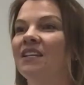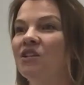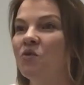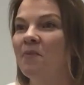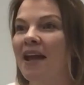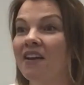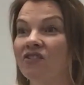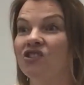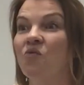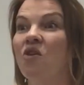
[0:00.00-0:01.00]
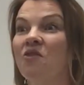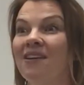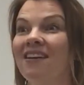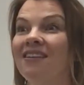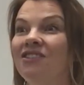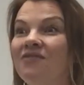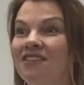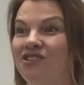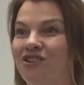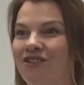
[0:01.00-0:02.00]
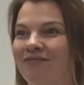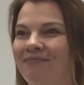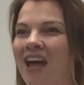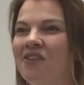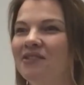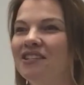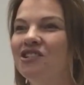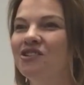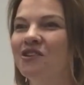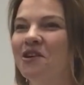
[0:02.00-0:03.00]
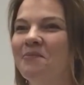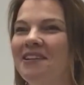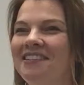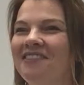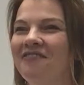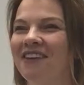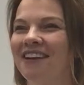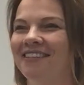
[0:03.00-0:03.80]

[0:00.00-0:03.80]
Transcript: So we're bakers. So what are we going to do this year? How's this year going to be different?